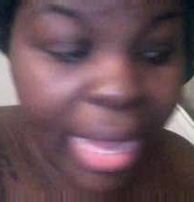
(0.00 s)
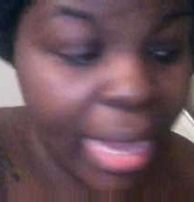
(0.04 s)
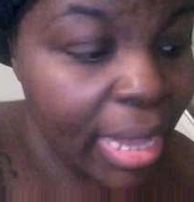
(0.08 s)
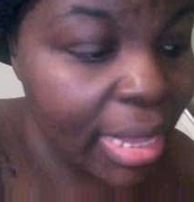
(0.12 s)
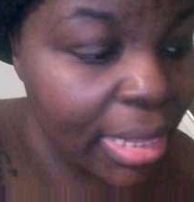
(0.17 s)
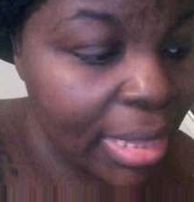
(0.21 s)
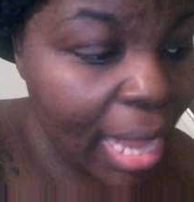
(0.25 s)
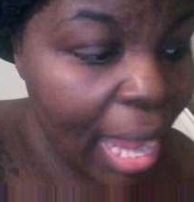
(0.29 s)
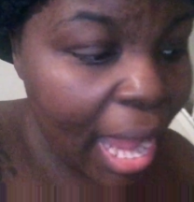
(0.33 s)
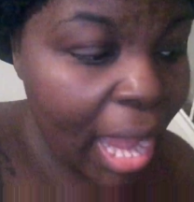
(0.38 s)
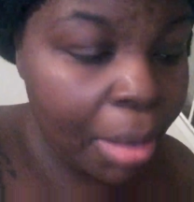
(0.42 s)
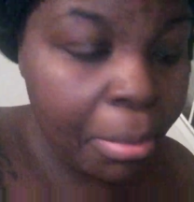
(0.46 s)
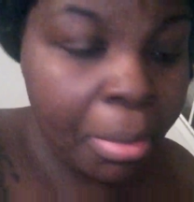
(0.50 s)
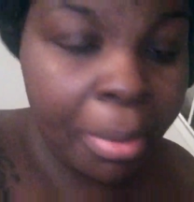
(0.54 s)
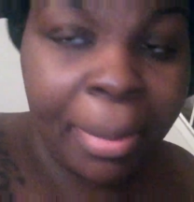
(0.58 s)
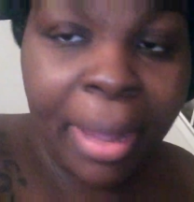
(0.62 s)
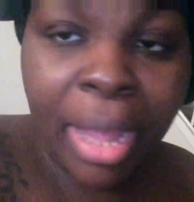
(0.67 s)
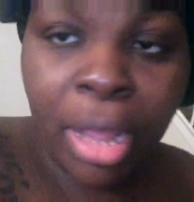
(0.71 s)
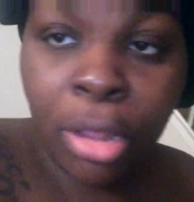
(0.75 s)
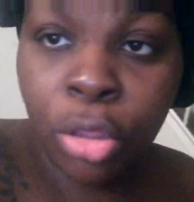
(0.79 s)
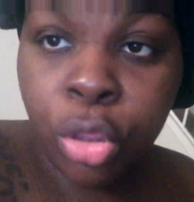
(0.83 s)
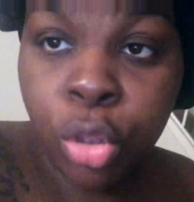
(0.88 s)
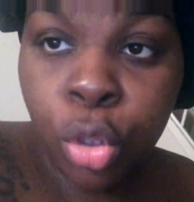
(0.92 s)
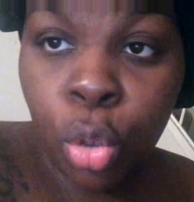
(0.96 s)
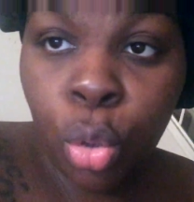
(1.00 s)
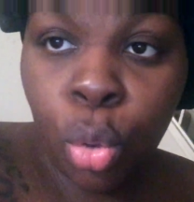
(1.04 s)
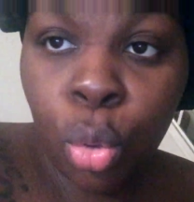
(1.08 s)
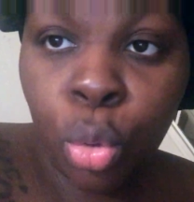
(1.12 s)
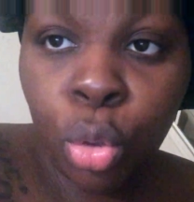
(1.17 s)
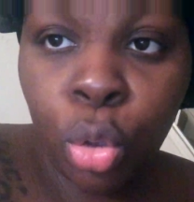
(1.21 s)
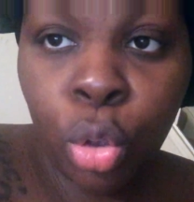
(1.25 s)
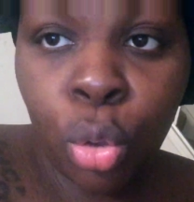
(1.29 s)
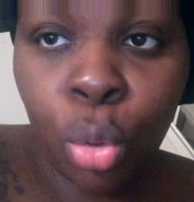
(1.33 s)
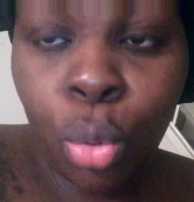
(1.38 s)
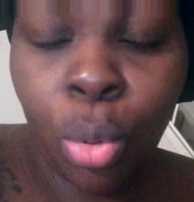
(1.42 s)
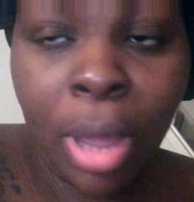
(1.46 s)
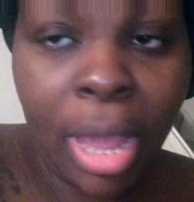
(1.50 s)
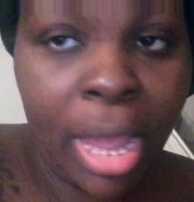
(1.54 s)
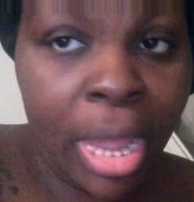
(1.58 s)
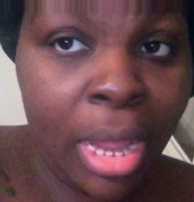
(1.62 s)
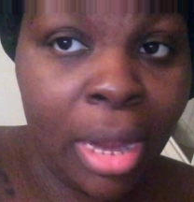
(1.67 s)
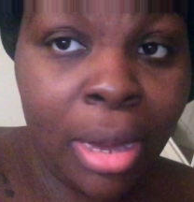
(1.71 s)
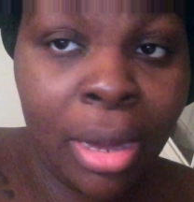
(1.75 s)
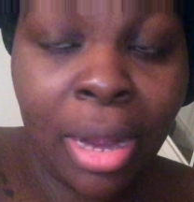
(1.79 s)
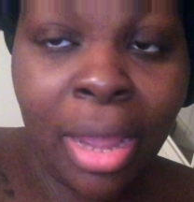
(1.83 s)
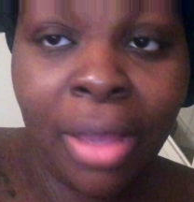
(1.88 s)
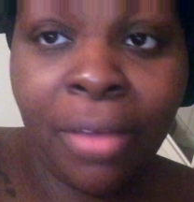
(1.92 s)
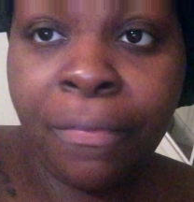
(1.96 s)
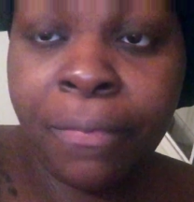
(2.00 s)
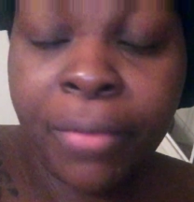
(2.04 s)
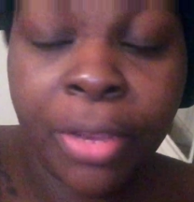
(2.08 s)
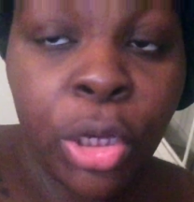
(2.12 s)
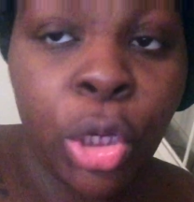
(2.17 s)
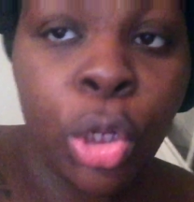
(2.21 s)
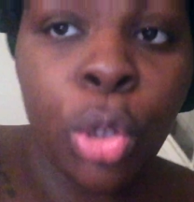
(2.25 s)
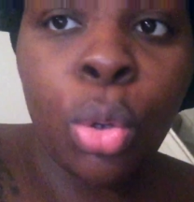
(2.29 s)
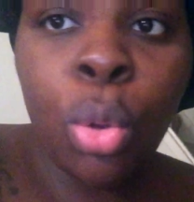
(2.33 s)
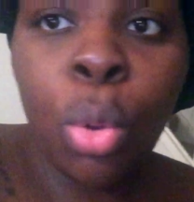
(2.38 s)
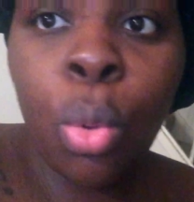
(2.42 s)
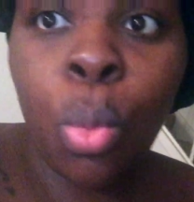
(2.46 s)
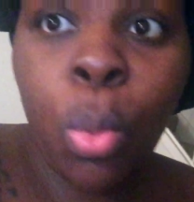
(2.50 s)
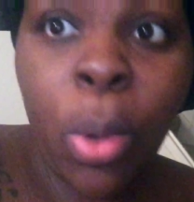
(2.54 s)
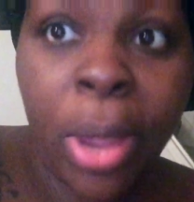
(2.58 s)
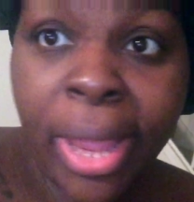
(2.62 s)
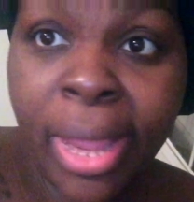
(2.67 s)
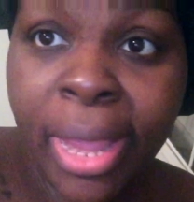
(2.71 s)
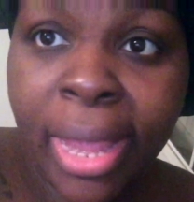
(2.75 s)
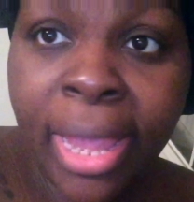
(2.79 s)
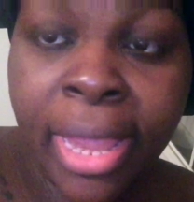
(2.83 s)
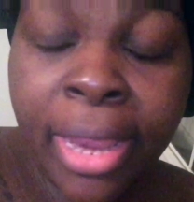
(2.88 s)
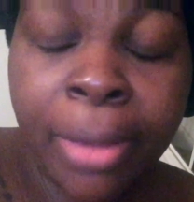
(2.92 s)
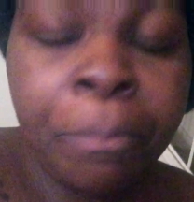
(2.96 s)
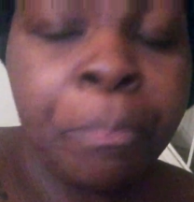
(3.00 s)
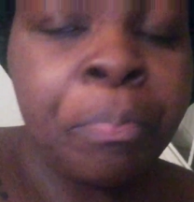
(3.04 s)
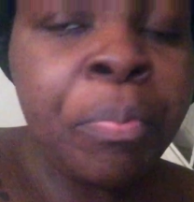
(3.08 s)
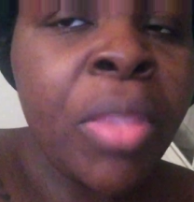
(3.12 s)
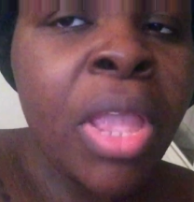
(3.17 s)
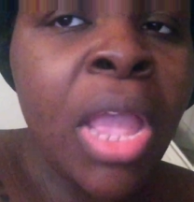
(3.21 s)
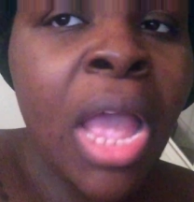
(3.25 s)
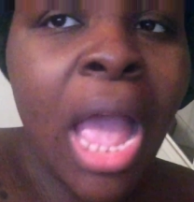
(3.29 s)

is I am about to do an official weigh in.